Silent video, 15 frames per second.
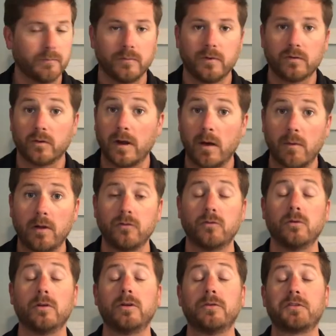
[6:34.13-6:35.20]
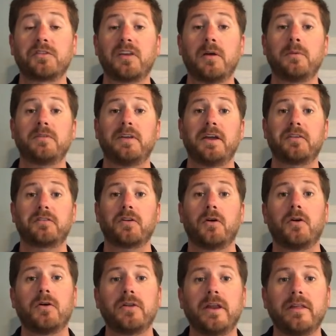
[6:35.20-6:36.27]
So now I'll do a little sound test
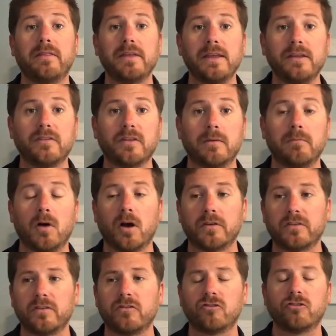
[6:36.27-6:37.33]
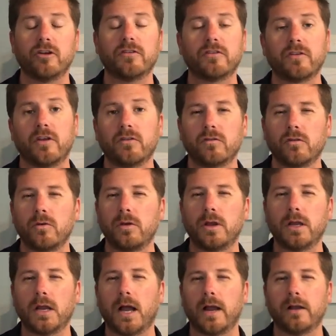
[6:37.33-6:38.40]
on these boxes just so you
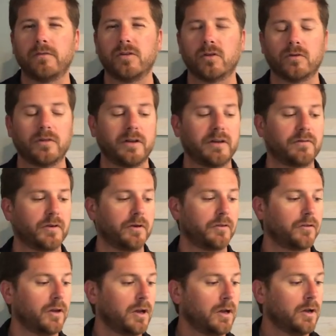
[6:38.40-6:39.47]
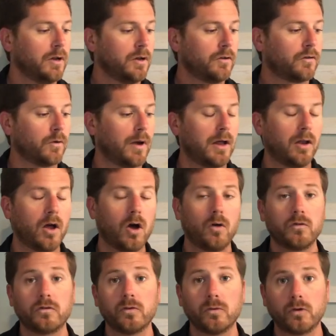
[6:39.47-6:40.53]
can kind of hear the difference. So I'll
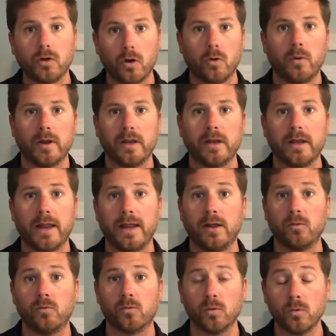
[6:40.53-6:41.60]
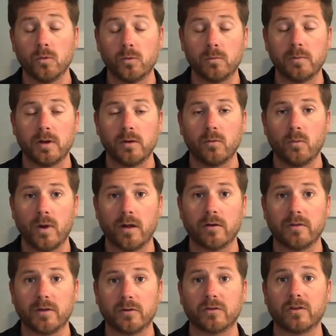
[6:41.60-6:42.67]
also go in a room where
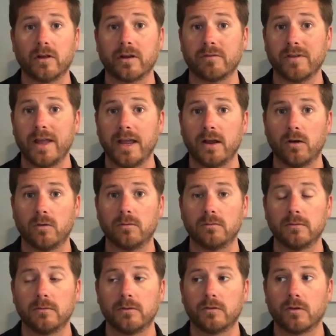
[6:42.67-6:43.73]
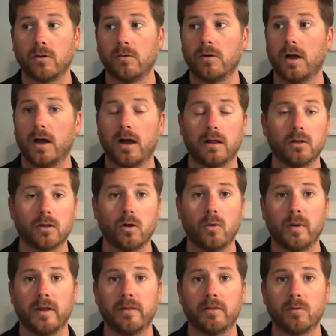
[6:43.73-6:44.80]
there's a lot of echo. So I'll go
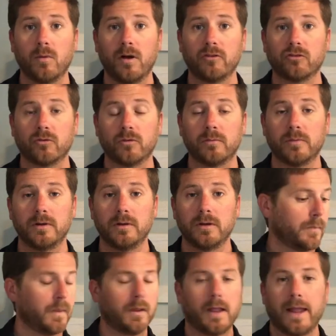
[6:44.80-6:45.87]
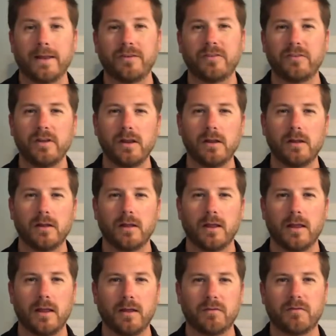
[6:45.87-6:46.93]
in the washroom and see
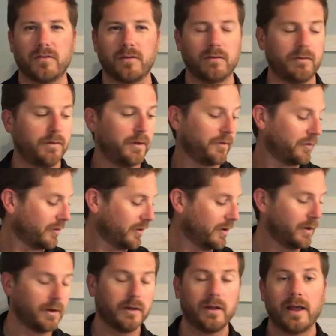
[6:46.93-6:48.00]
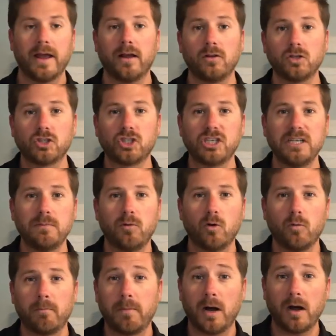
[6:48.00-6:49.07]
if this El
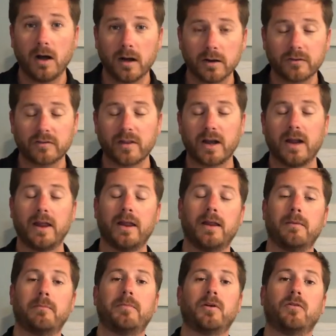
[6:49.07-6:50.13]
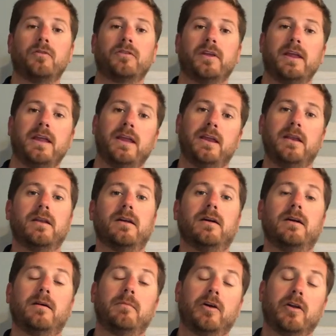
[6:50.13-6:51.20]
Cheapo box that I built in
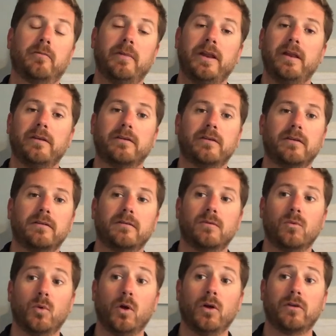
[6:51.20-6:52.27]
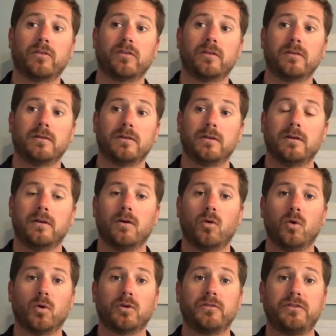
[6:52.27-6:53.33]
about a minute works
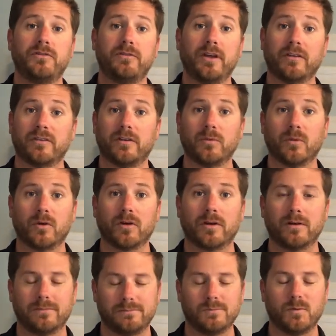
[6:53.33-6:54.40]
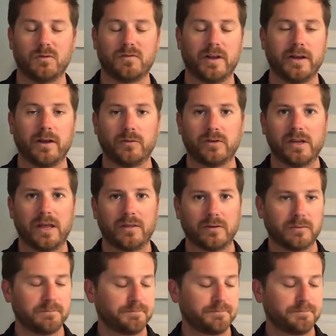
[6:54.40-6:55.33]
or doesn't work. We'll find out together.